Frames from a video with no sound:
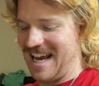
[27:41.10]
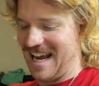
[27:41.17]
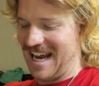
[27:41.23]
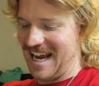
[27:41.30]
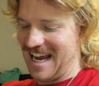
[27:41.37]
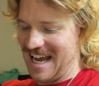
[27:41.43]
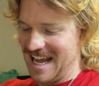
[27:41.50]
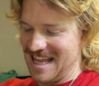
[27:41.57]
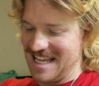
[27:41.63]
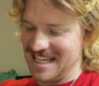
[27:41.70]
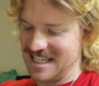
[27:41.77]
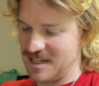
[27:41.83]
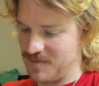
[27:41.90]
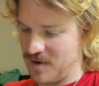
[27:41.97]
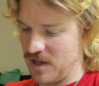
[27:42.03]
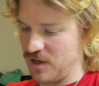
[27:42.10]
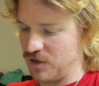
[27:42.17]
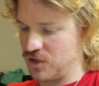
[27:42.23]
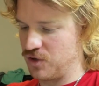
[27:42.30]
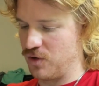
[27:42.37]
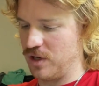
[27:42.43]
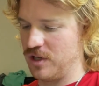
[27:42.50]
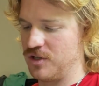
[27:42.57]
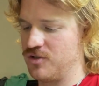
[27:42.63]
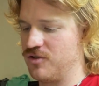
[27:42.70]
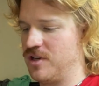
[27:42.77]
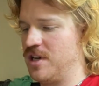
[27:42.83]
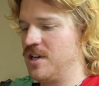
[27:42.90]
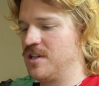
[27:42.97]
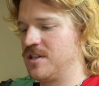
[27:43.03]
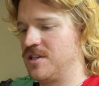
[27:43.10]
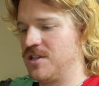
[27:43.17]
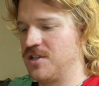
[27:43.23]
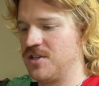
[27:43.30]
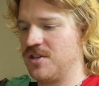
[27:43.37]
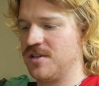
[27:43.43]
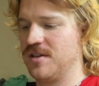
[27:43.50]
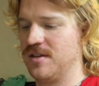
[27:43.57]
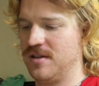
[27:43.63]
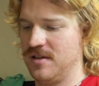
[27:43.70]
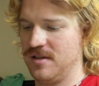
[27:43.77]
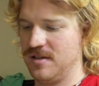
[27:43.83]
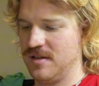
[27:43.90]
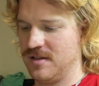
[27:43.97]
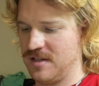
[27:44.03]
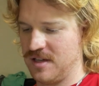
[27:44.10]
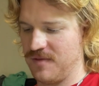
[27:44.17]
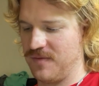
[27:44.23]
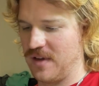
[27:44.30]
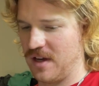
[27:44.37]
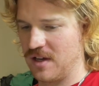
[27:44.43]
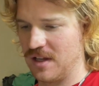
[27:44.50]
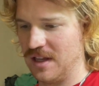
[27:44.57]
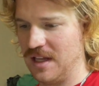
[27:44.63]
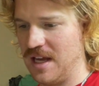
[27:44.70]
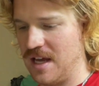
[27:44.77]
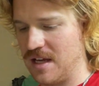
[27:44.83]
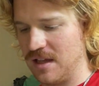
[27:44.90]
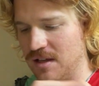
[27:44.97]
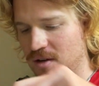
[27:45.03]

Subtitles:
And then some other toiletries, just stuff that could leak a